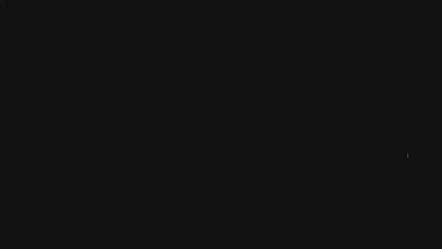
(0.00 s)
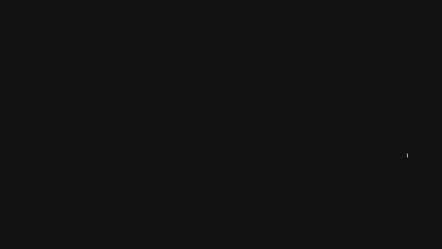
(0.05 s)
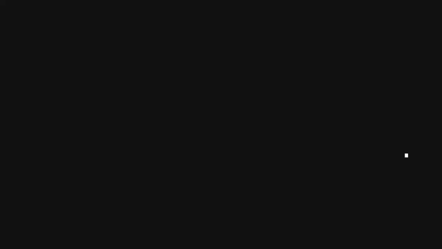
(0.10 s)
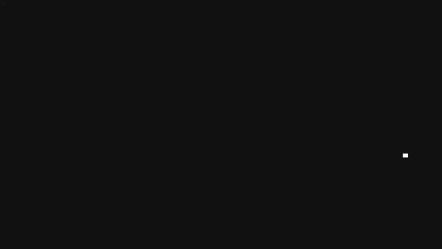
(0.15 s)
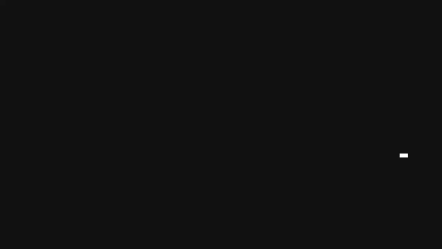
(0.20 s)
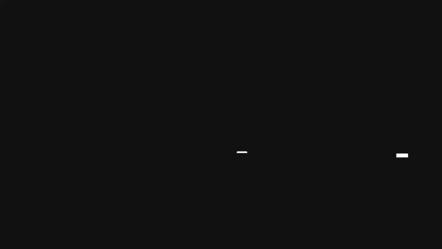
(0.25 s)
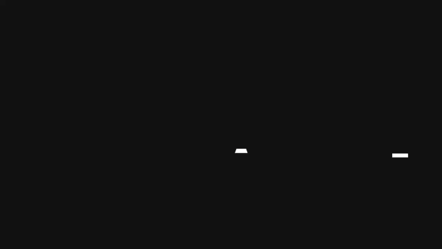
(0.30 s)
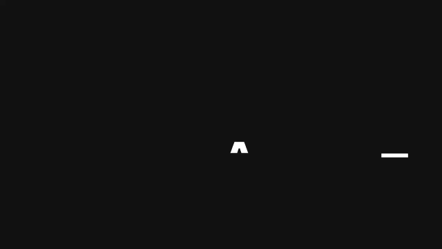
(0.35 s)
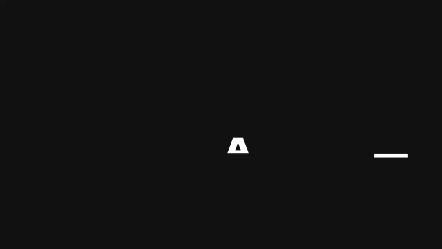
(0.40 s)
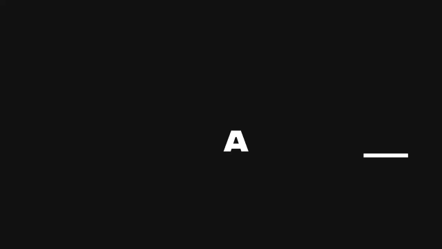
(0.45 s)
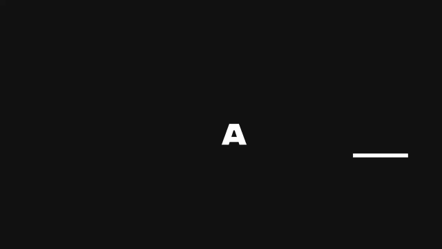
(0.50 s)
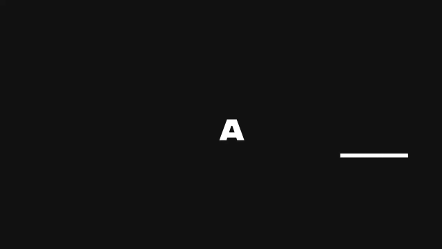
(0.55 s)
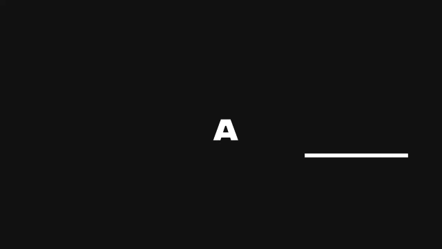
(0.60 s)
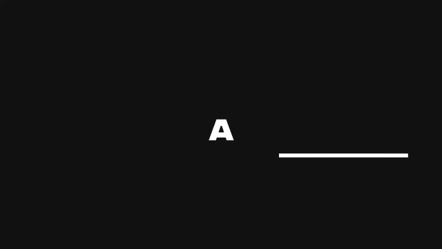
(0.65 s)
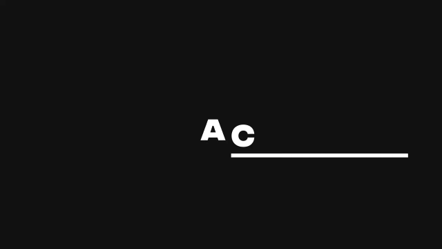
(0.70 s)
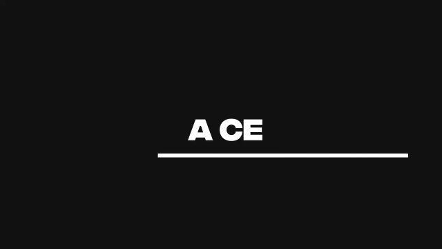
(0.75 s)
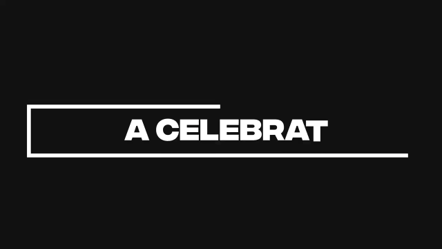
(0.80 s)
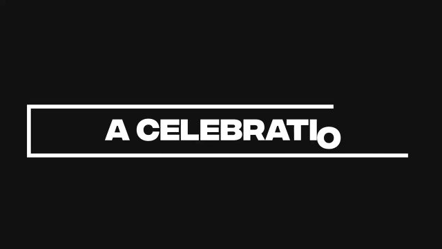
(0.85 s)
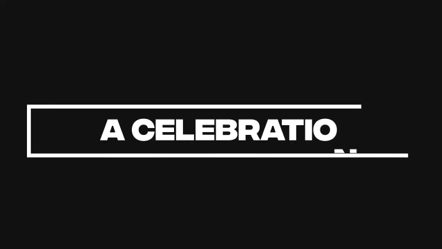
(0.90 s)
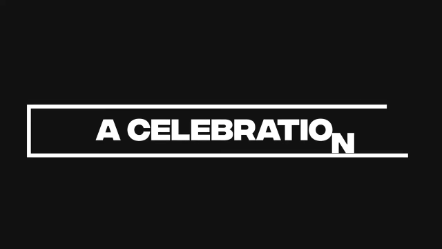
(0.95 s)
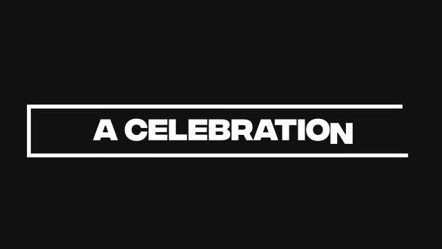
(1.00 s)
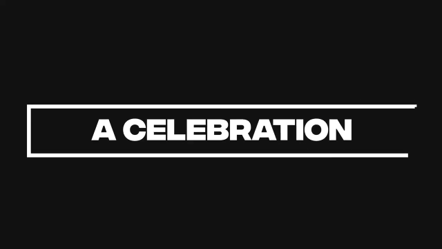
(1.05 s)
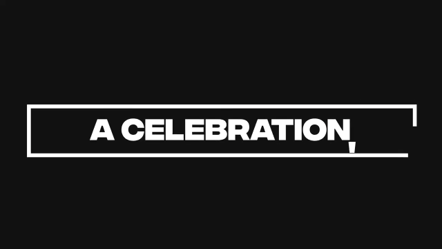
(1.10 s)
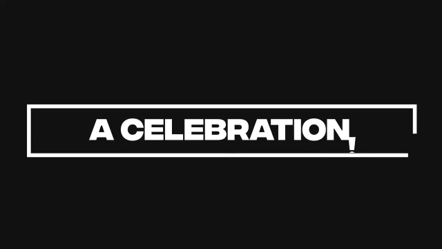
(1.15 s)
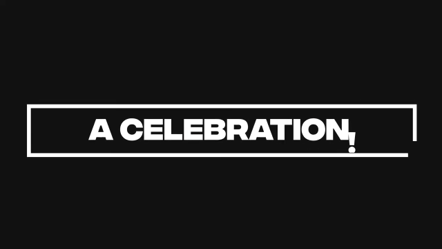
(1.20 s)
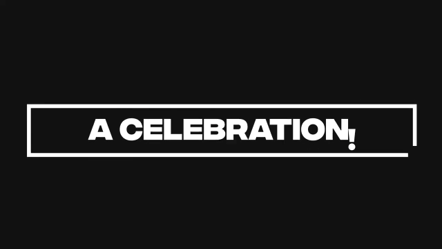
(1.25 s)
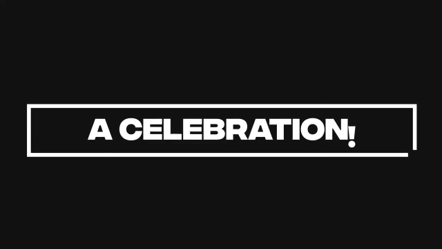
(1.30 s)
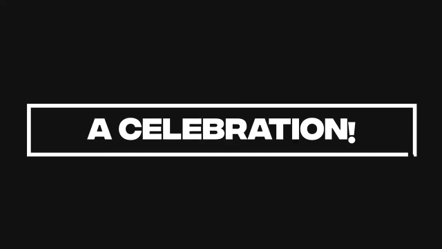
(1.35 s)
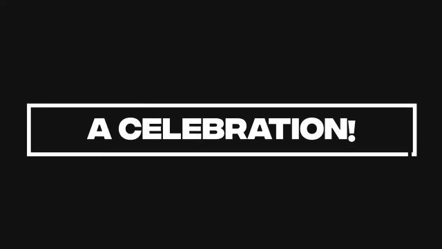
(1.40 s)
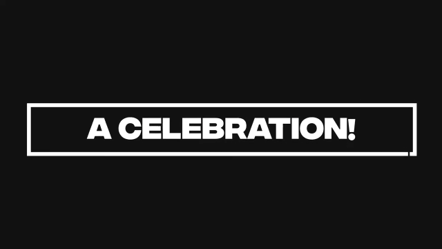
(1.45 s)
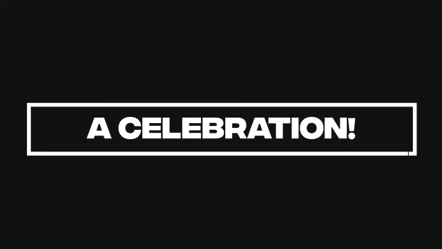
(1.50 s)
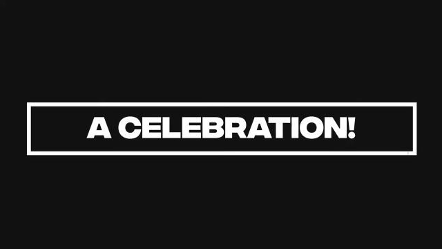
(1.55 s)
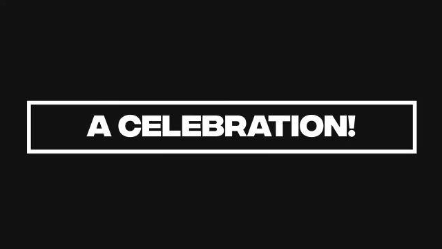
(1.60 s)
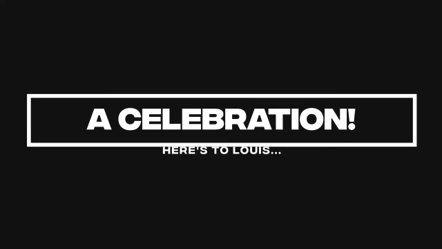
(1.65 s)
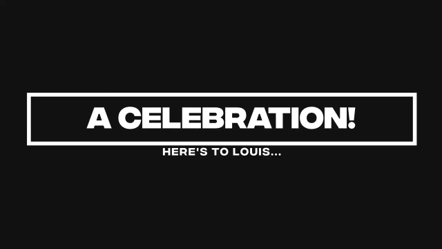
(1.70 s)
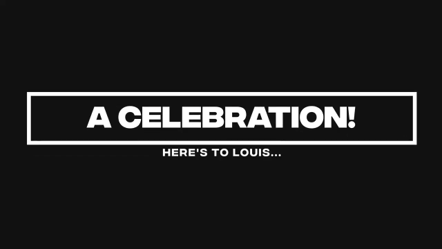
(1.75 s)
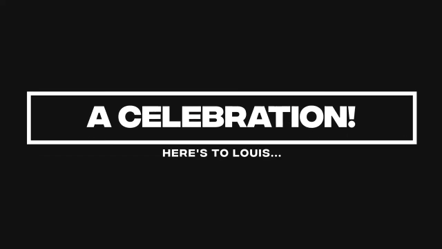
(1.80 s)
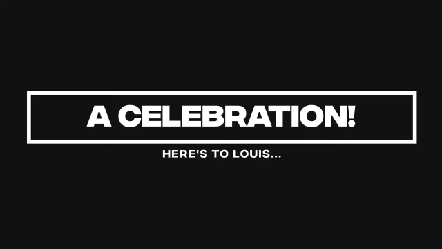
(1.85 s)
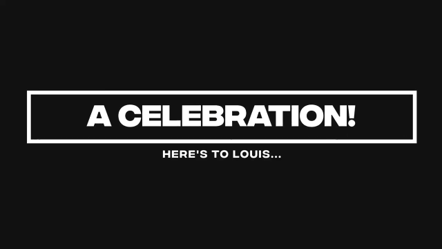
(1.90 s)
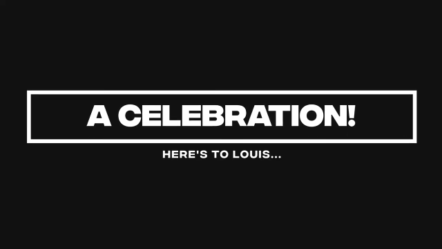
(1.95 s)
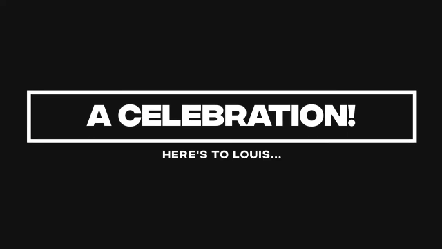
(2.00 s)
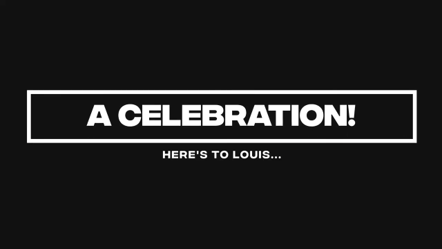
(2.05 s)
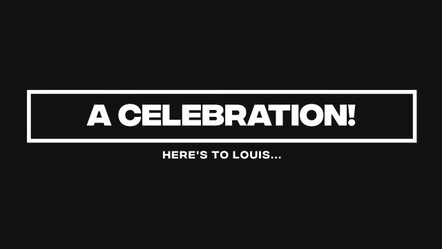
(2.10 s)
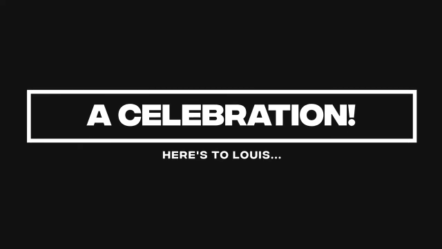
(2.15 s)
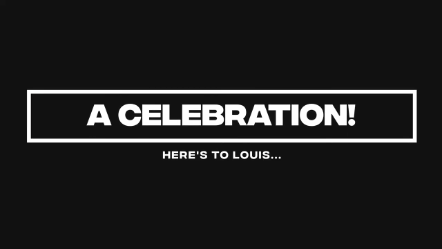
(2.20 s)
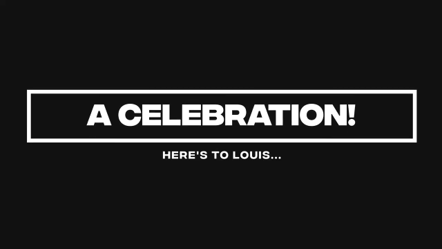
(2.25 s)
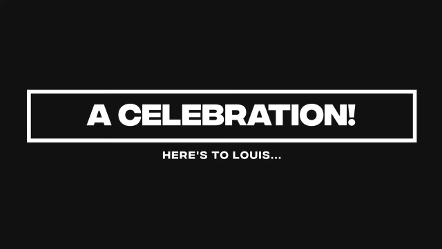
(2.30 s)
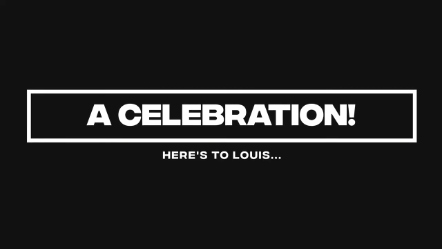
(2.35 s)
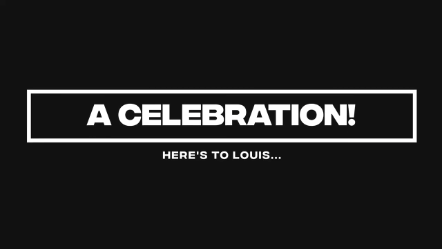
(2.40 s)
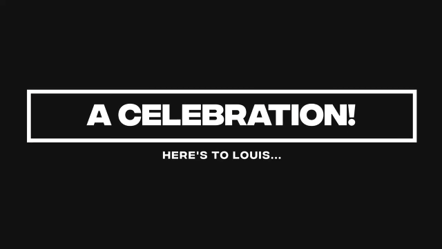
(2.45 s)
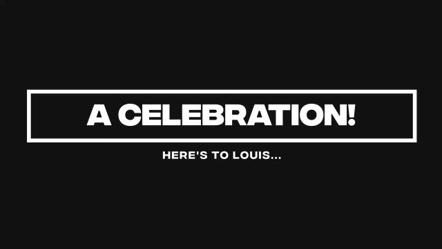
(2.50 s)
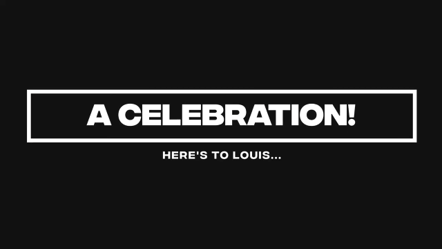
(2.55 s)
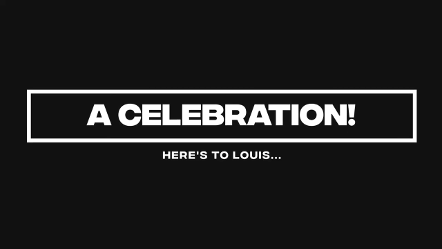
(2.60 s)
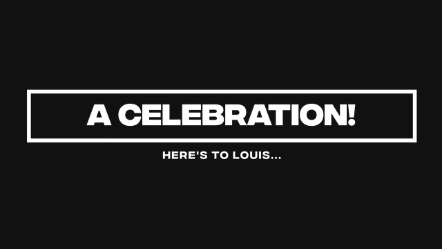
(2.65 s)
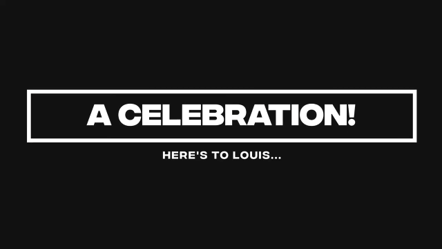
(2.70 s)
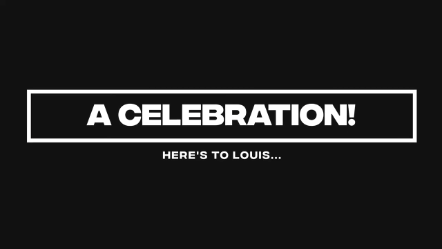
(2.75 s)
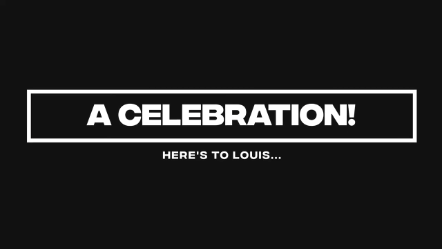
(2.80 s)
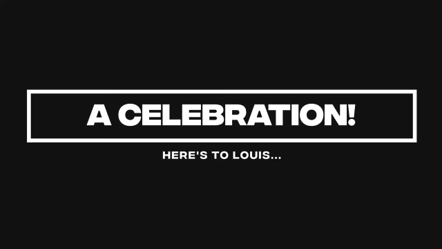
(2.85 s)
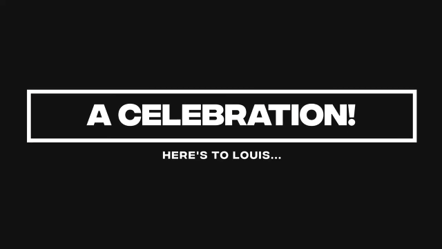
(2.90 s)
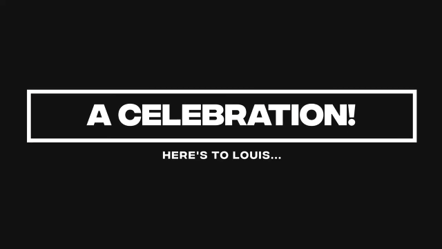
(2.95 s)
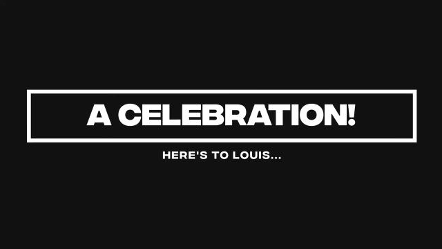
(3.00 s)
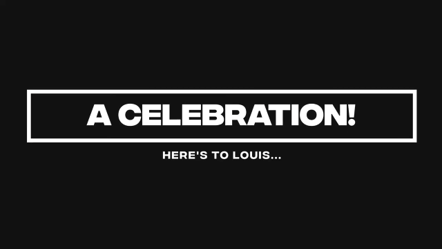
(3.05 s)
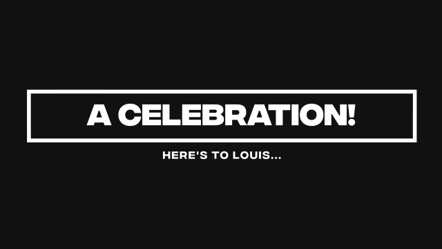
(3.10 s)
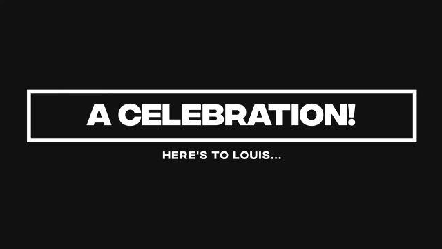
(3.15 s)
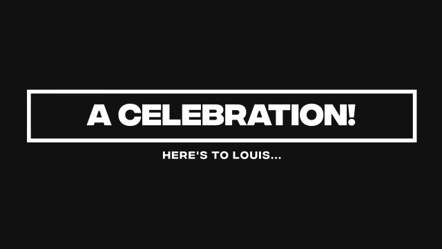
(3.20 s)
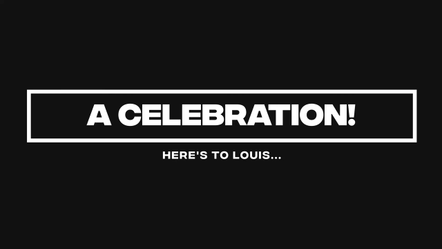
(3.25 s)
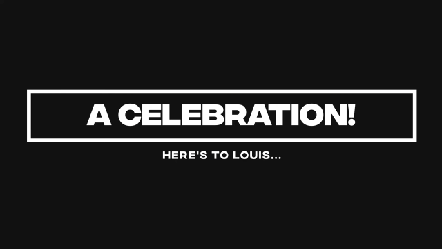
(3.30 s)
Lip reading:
(no speaker visible)